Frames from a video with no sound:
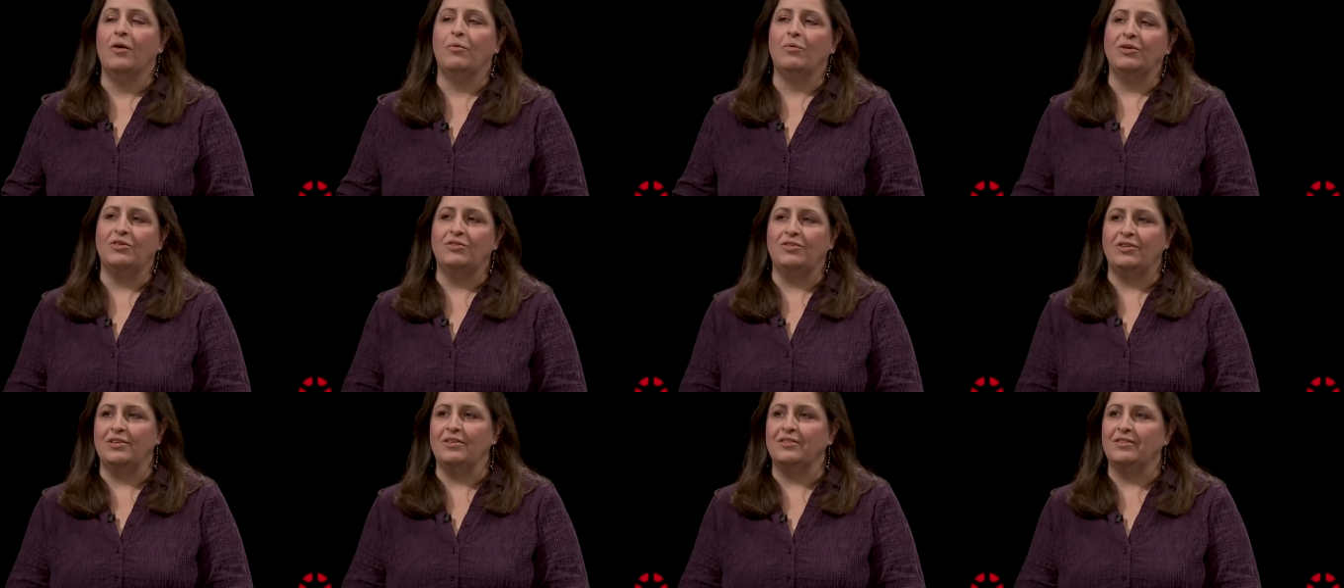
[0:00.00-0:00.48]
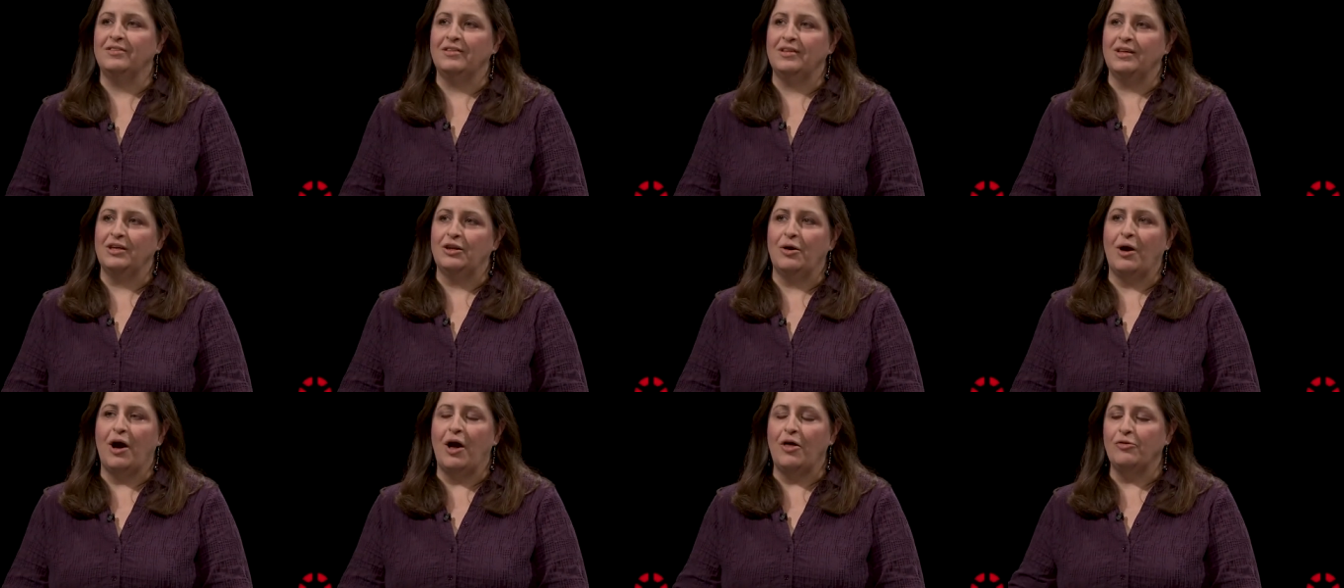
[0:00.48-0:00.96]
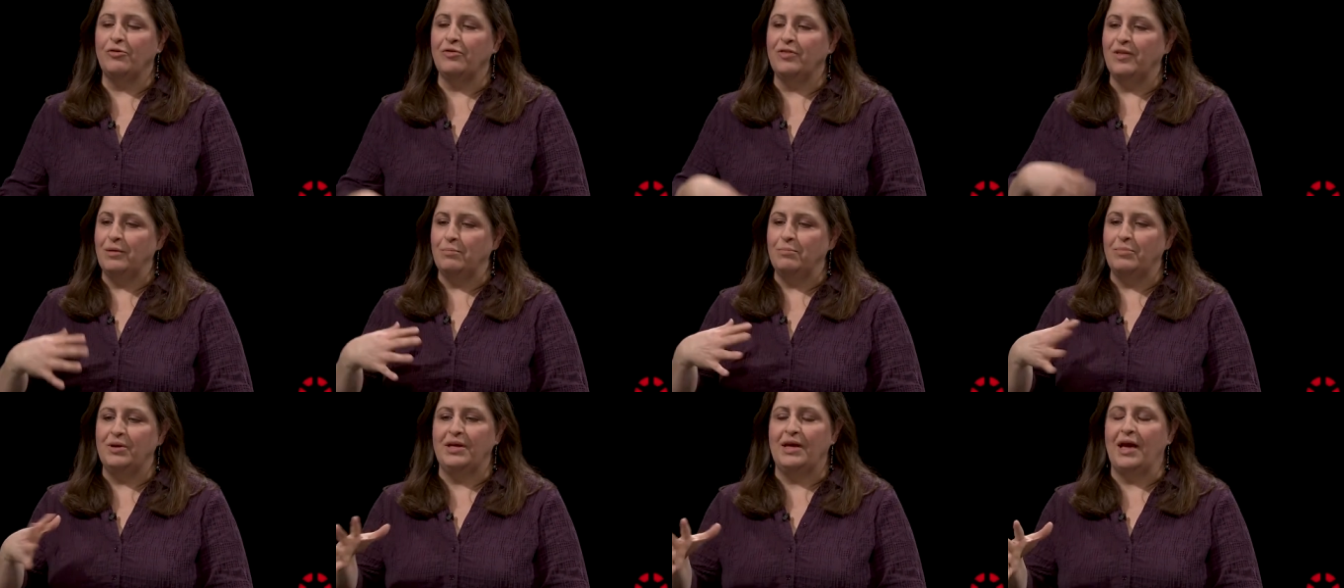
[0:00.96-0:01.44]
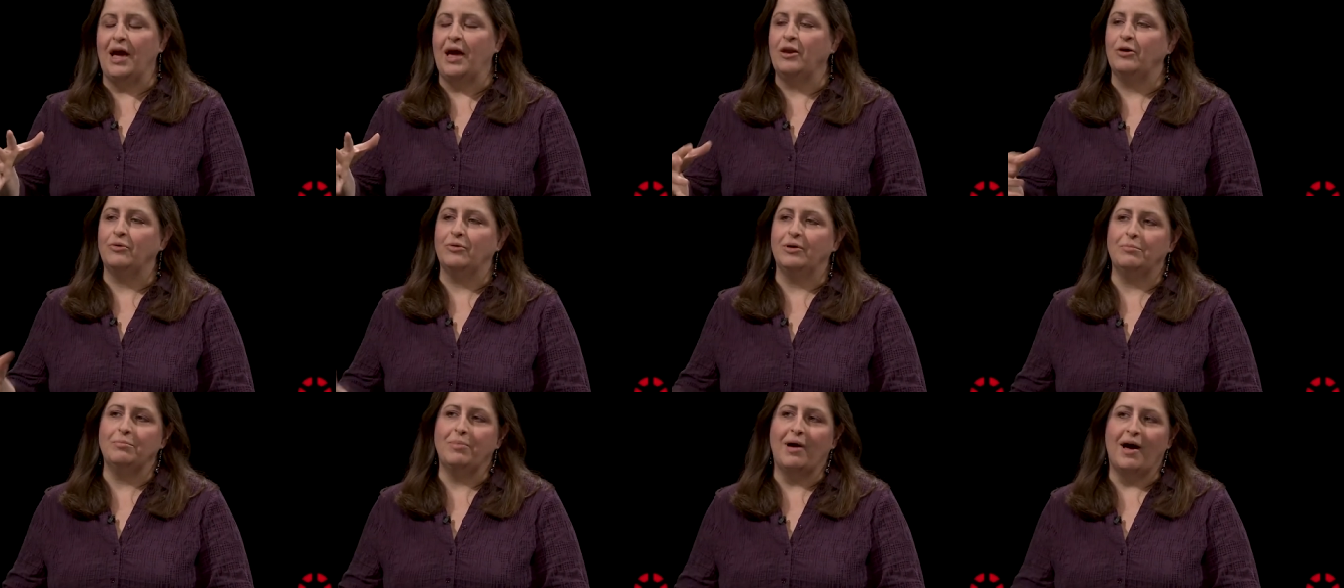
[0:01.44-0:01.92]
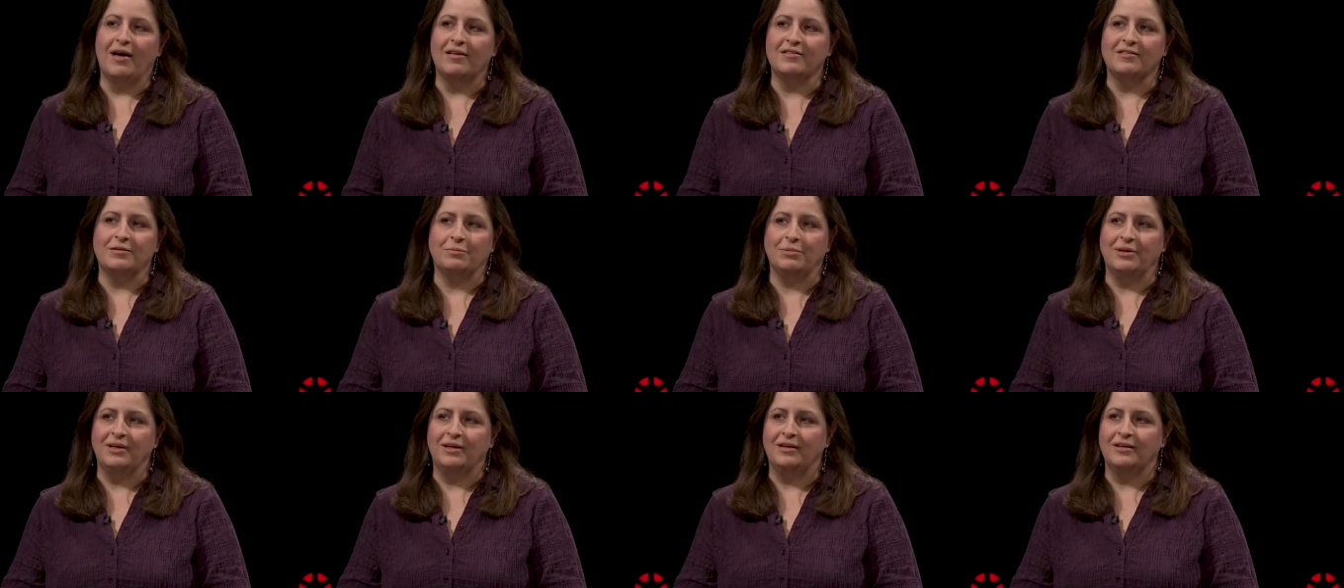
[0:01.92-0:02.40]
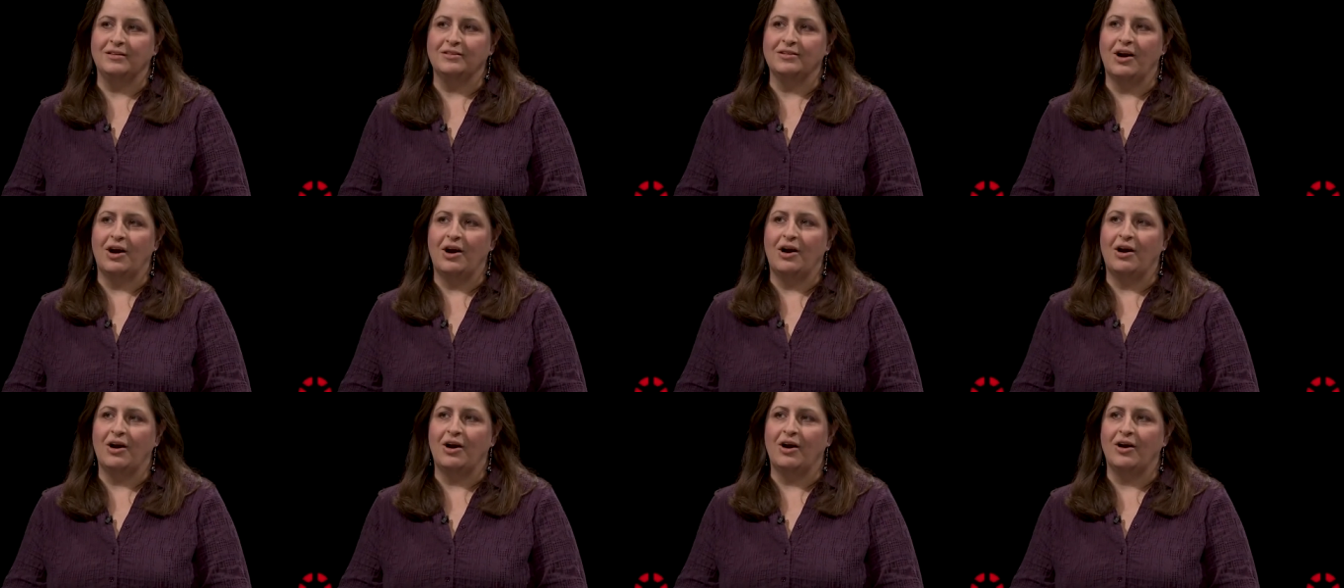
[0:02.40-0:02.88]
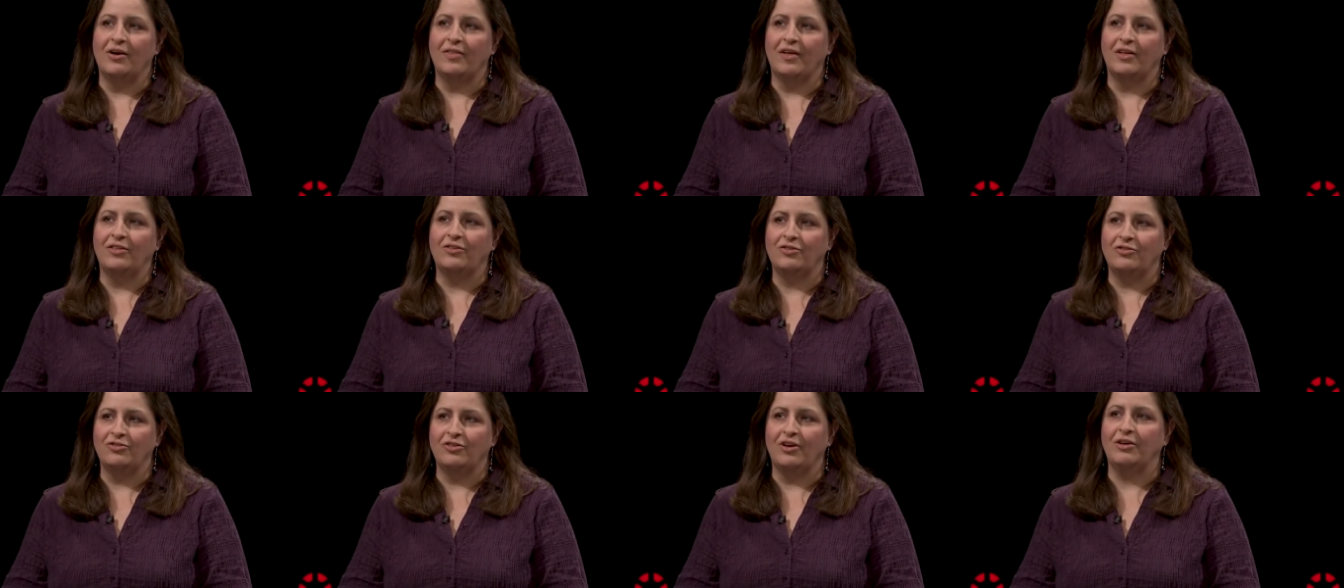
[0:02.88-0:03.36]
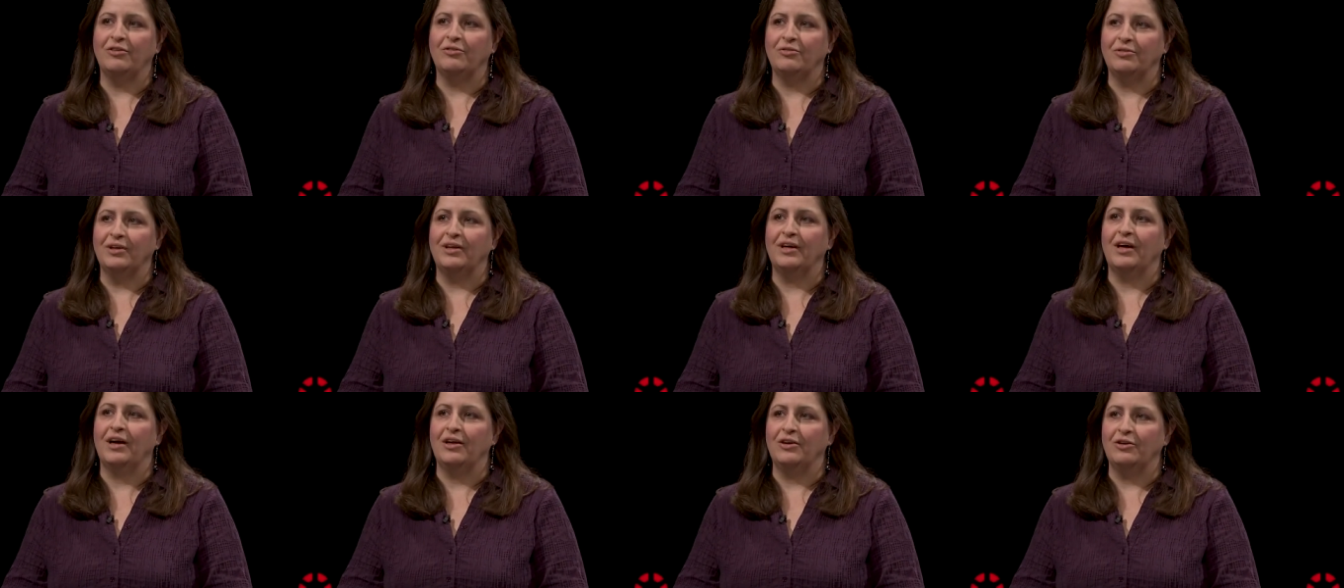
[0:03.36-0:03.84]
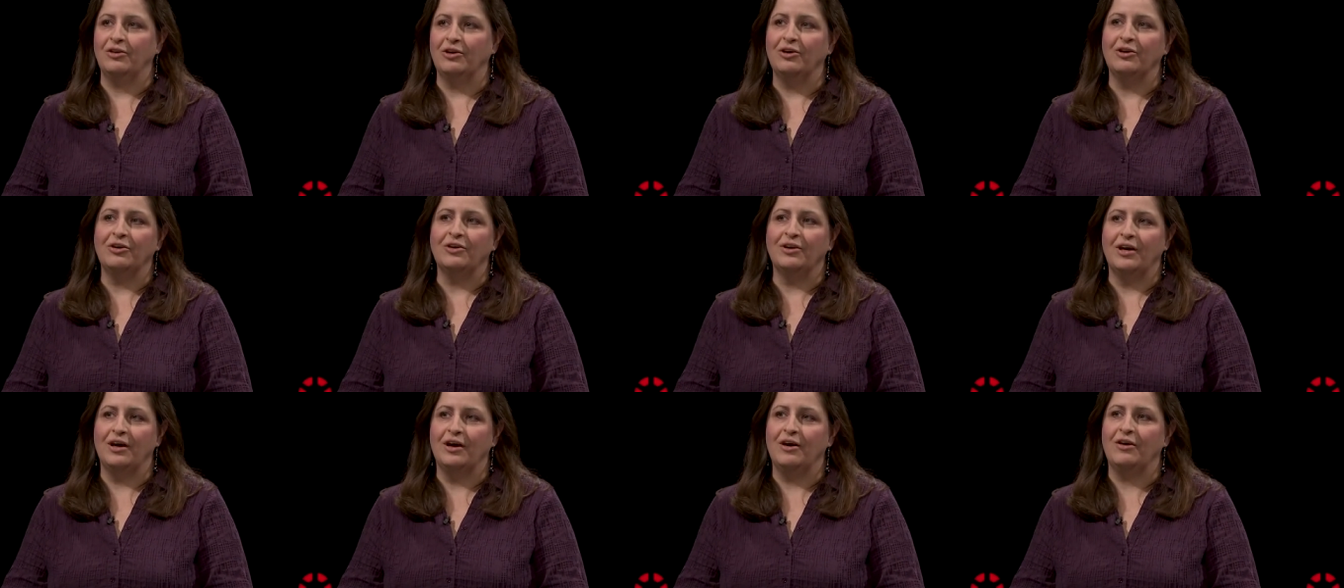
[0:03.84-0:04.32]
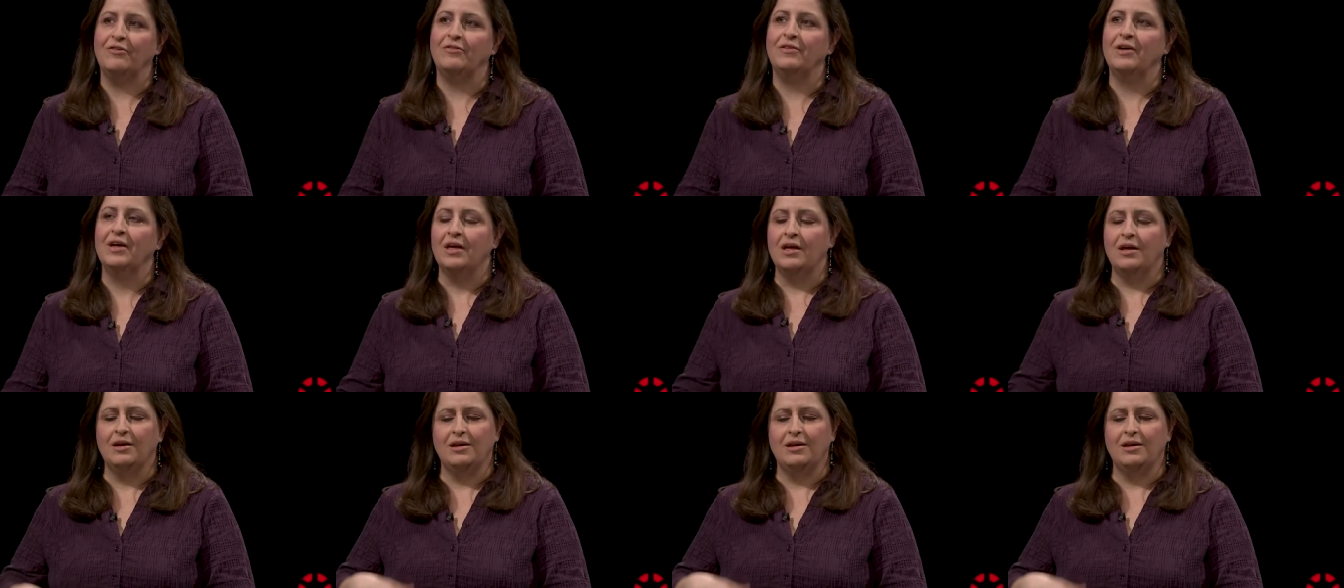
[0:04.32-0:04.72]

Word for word: which is, you know, other than piano and possibly guitar, that's generally unheard of.